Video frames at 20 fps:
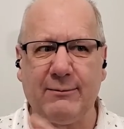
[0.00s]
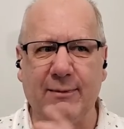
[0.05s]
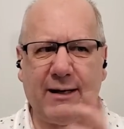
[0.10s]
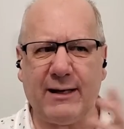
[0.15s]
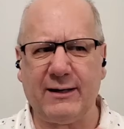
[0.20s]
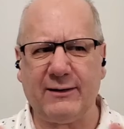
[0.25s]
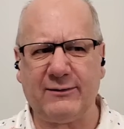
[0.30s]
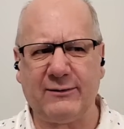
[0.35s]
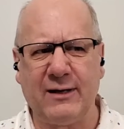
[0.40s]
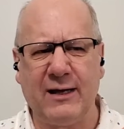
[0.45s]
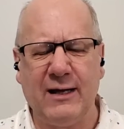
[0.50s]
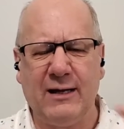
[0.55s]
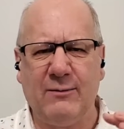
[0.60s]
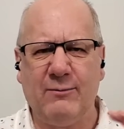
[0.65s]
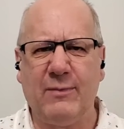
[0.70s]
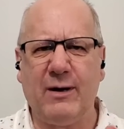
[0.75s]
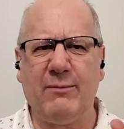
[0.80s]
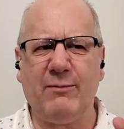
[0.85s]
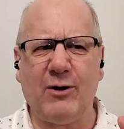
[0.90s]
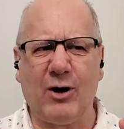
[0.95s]
and it's
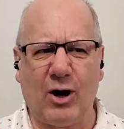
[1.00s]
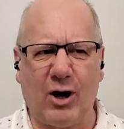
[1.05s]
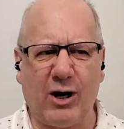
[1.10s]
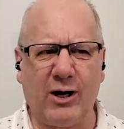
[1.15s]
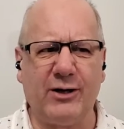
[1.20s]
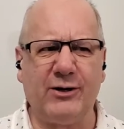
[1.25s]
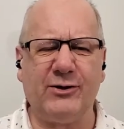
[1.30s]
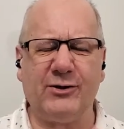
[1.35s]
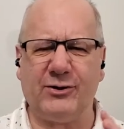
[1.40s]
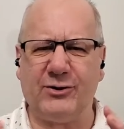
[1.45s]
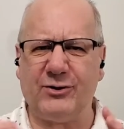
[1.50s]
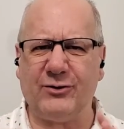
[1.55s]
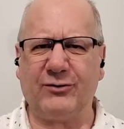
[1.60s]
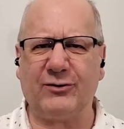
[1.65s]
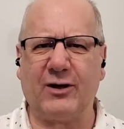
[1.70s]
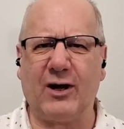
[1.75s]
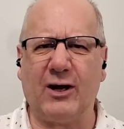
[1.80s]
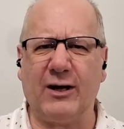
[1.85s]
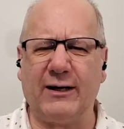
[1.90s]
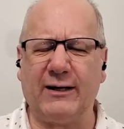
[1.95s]
maybe hard to just
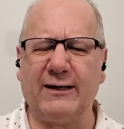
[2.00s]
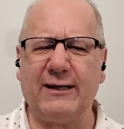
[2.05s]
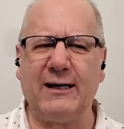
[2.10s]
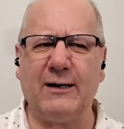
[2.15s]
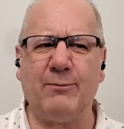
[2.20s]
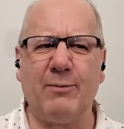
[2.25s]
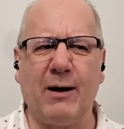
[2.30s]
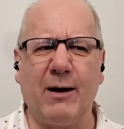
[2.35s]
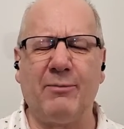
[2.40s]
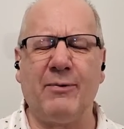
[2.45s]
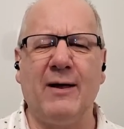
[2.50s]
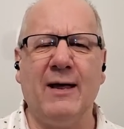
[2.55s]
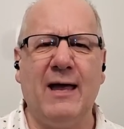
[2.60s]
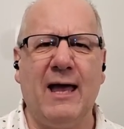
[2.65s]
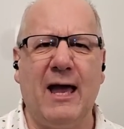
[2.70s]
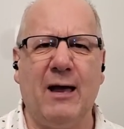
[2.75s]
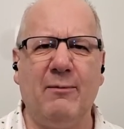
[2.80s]
kind of keep up.